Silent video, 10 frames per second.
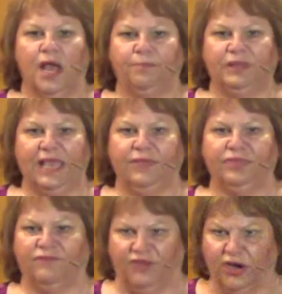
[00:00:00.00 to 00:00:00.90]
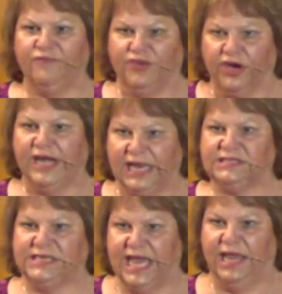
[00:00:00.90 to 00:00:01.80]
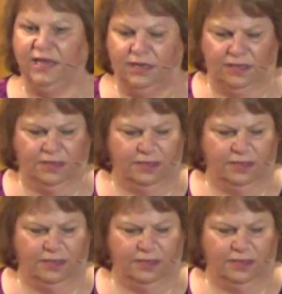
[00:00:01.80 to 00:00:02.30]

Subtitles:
a plant the very, very next day?